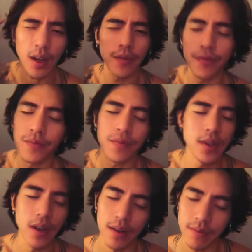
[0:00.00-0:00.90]
I've
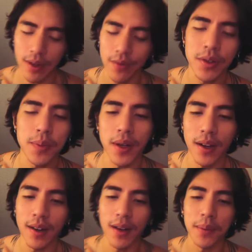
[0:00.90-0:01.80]
just
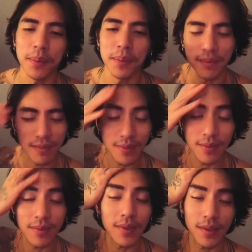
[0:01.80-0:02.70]
been editing
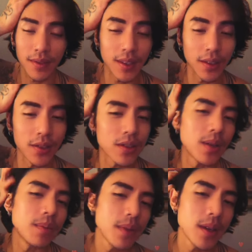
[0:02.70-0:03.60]
like
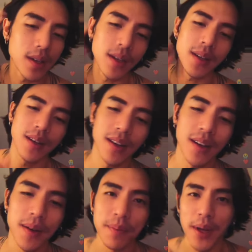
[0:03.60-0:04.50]
nonstop.
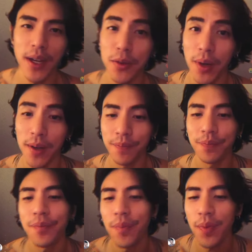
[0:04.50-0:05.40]
But anyway,
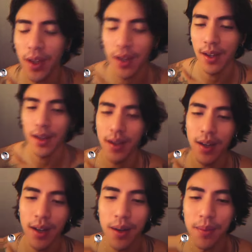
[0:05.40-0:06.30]

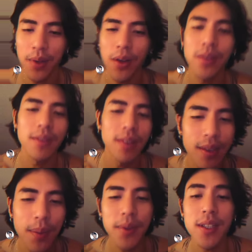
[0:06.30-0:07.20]
no.
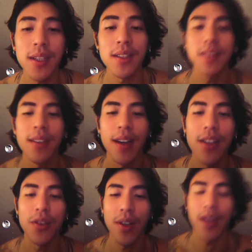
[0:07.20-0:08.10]
Someone said
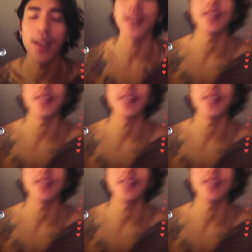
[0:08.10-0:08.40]
today is your day.